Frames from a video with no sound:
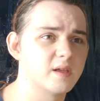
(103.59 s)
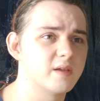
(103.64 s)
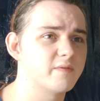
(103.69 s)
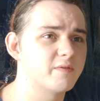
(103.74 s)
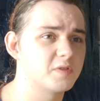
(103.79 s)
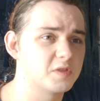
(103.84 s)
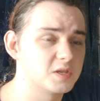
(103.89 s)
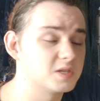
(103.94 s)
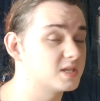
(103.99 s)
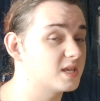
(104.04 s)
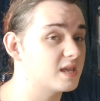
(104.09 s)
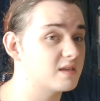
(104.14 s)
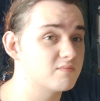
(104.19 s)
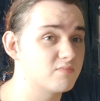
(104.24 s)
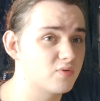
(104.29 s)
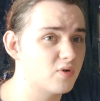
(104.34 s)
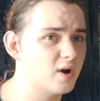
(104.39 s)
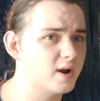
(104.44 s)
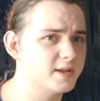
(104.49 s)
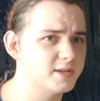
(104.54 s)
for the same
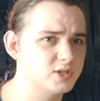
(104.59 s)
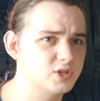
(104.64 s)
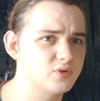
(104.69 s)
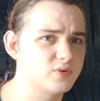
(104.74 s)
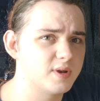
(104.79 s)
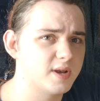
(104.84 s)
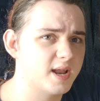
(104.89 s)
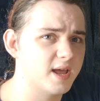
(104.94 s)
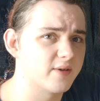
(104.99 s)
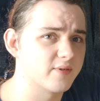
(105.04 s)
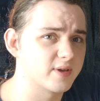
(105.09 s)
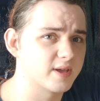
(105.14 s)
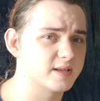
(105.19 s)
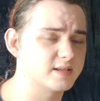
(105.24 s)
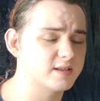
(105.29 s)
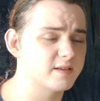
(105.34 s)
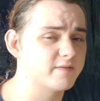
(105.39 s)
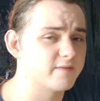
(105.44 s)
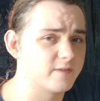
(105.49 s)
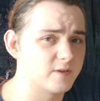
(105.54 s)
price, you can now
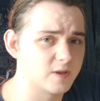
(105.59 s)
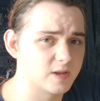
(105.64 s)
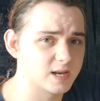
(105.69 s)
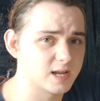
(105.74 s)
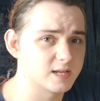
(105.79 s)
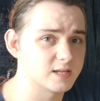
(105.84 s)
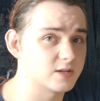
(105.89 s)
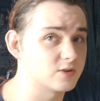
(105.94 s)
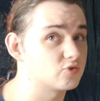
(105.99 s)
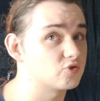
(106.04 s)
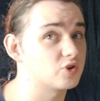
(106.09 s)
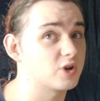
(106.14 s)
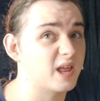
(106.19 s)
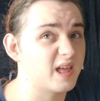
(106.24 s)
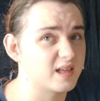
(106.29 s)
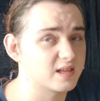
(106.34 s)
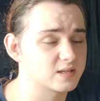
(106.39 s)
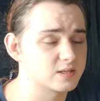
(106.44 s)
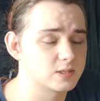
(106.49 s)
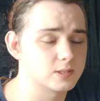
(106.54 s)
get a thirty-nine hundred
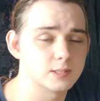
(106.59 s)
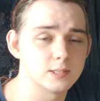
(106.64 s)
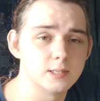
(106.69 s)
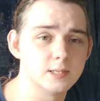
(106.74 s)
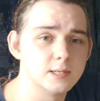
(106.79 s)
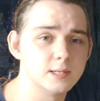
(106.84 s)
X.